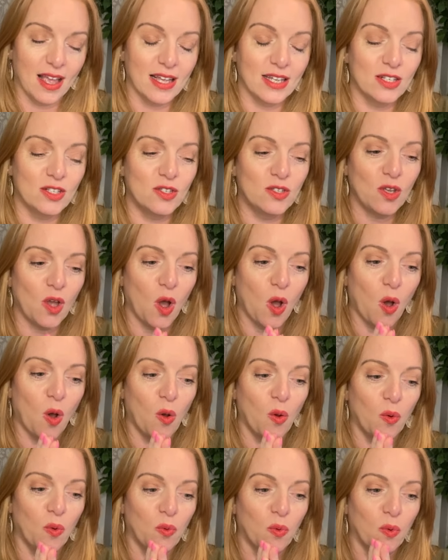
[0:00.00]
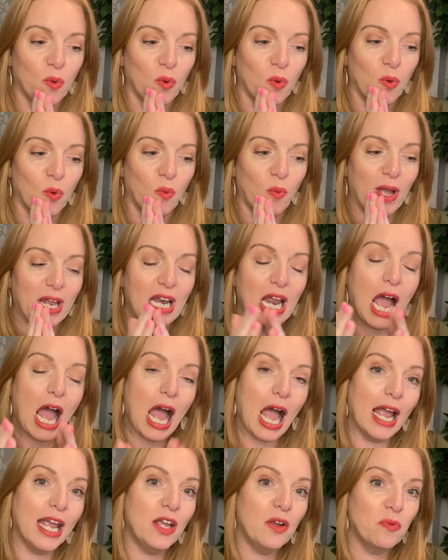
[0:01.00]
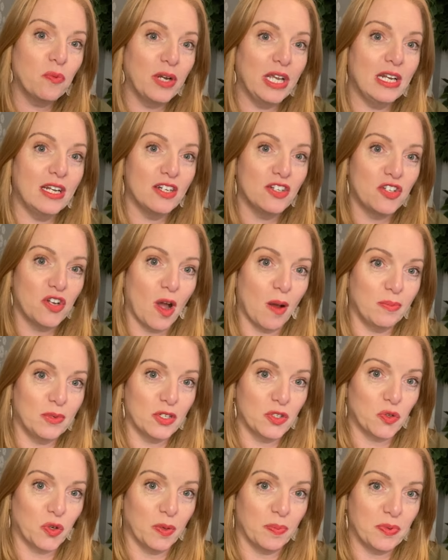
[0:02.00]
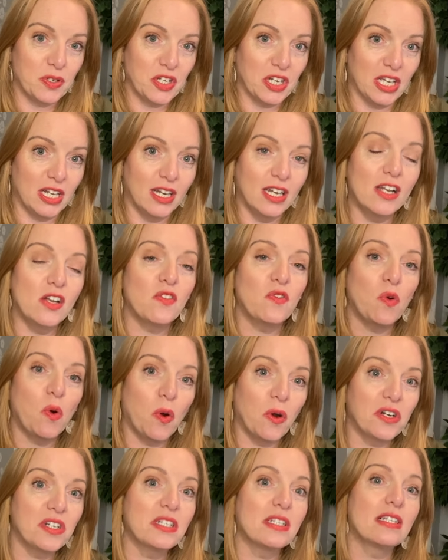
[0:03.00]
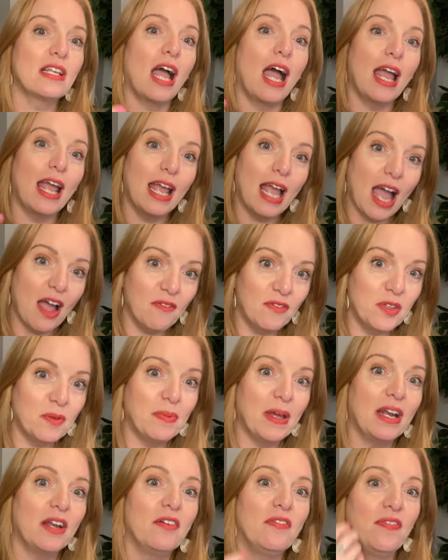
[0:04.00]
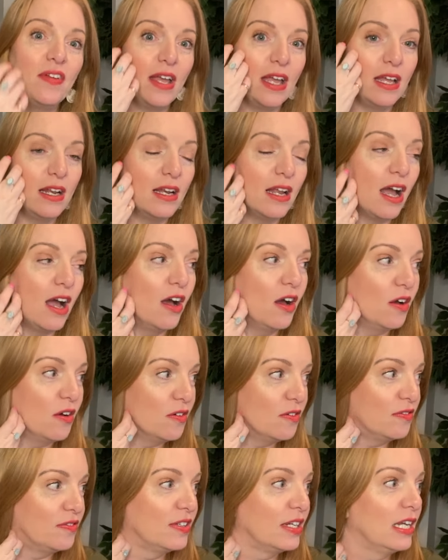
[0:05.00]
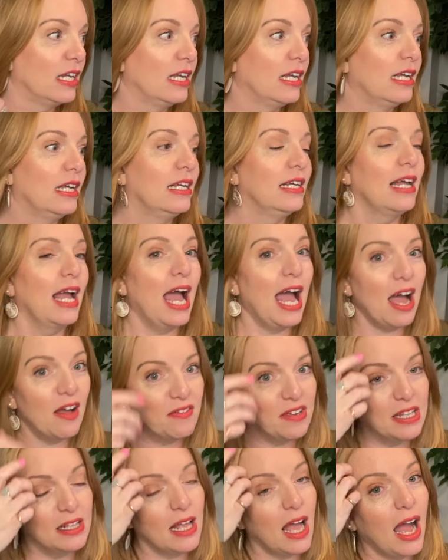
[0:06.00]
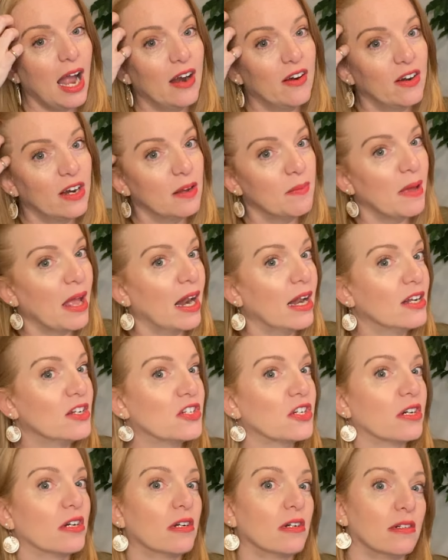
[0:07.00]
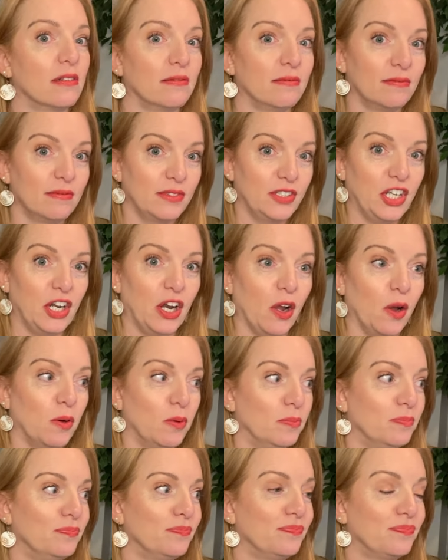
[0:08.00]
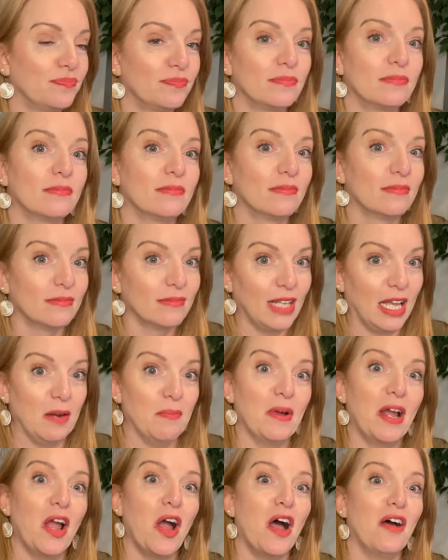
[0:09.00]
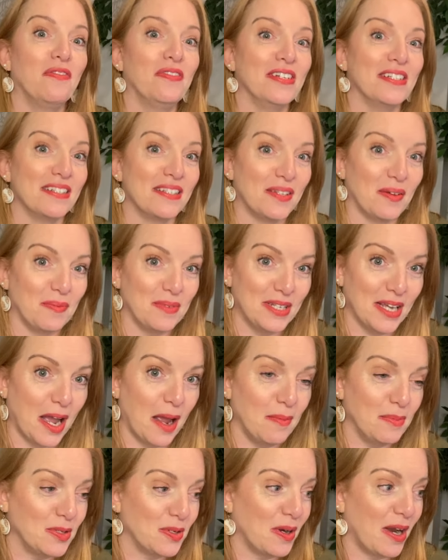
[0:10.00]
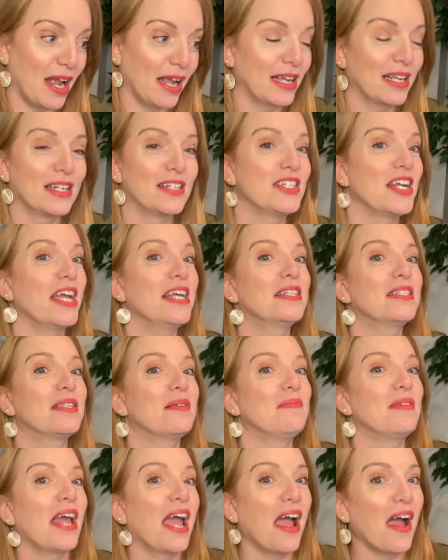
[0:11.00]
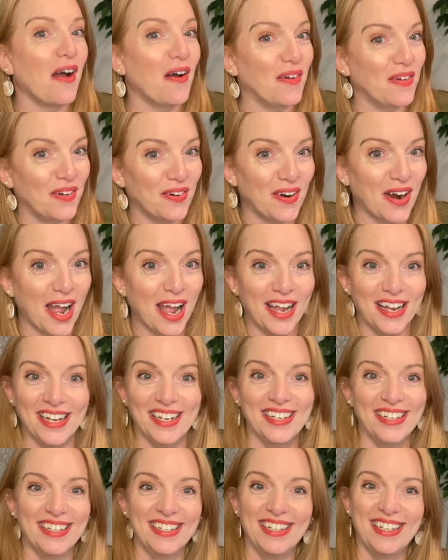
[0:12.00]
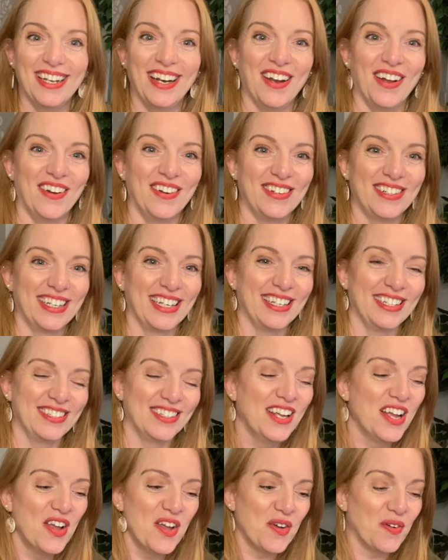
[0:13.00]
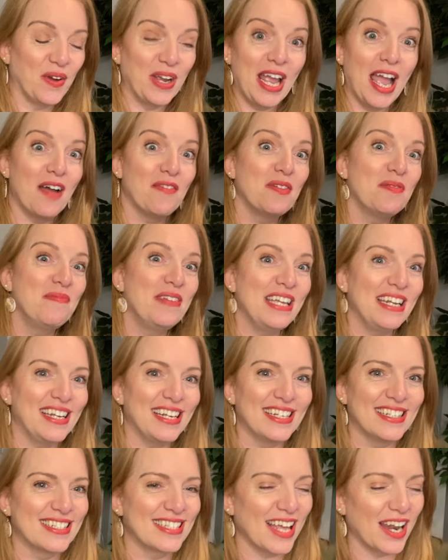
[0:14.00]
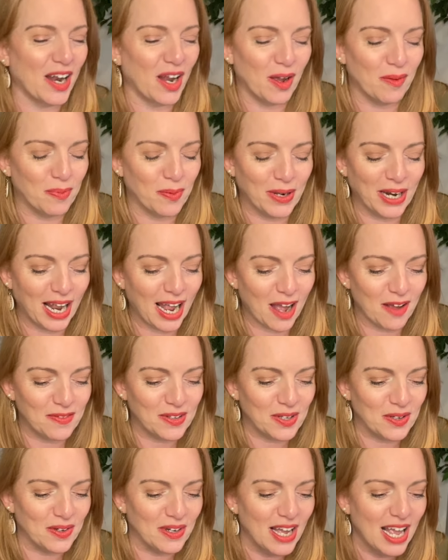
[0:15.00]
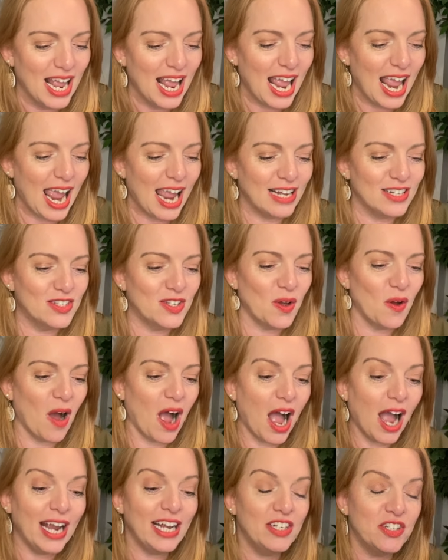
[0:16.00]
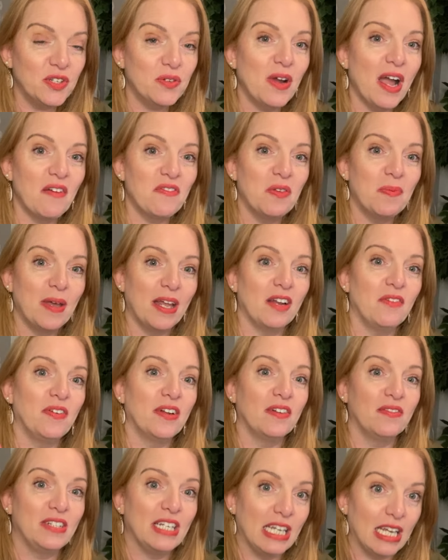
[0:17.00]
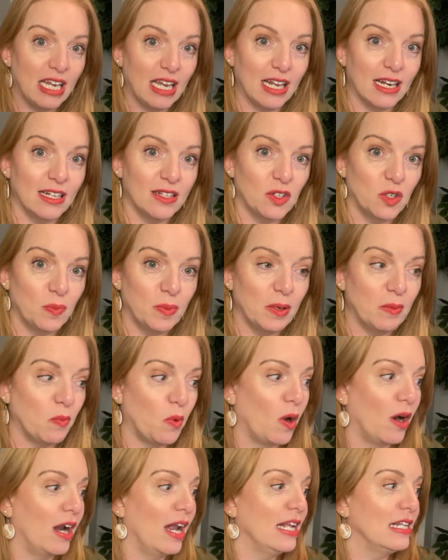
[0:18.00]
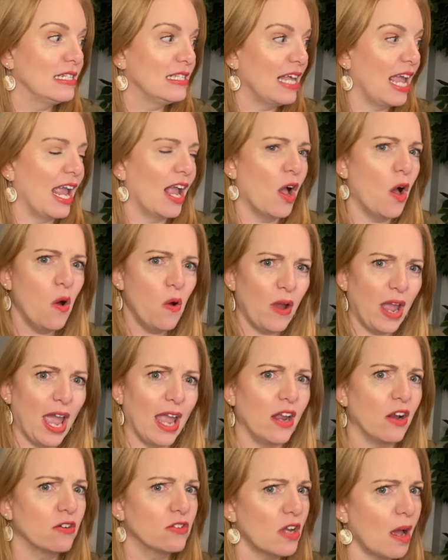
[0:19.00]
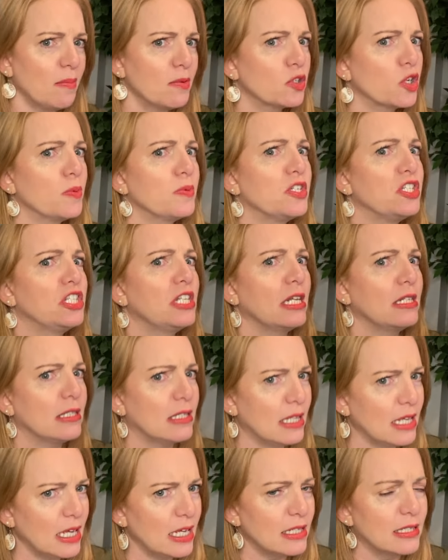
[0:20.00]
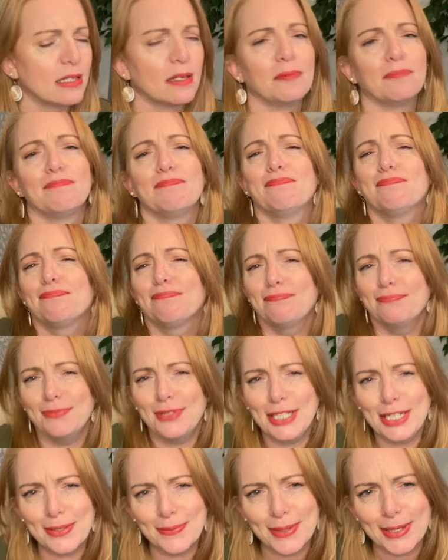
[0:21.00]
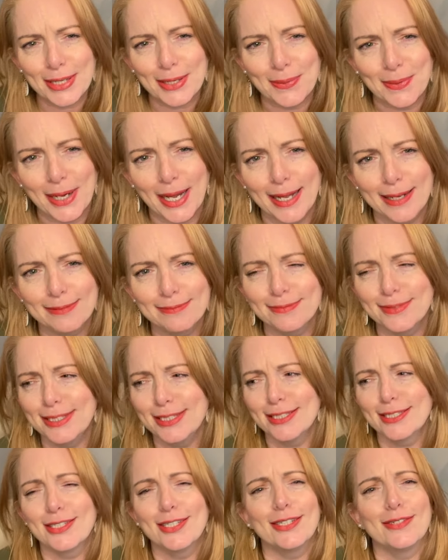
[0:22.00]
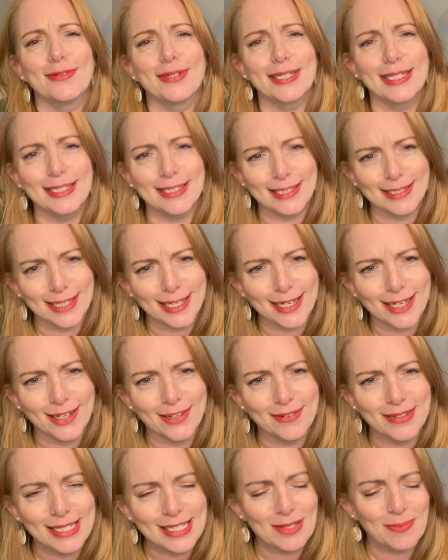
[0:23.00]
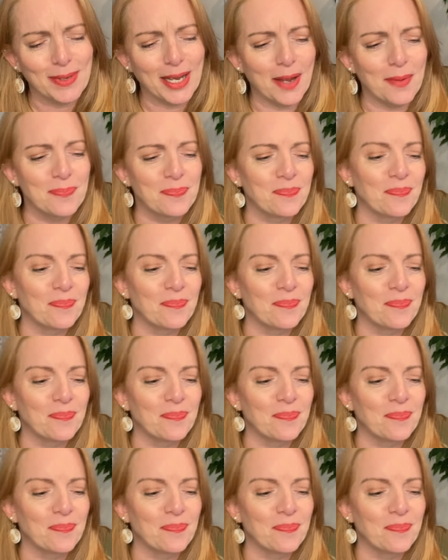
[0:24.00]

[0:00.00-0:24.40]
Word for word: So, when I read a job description, and of course, I have the benefit of having the hiring manager, you know, in my office sometimes, or I can chase them down, or I, you know, we have a meeting set up, what have you. And so I do have the benefit of digging in a little bit more and saying, okay, your job description says this. What do you really want? What does good really look like on a resume?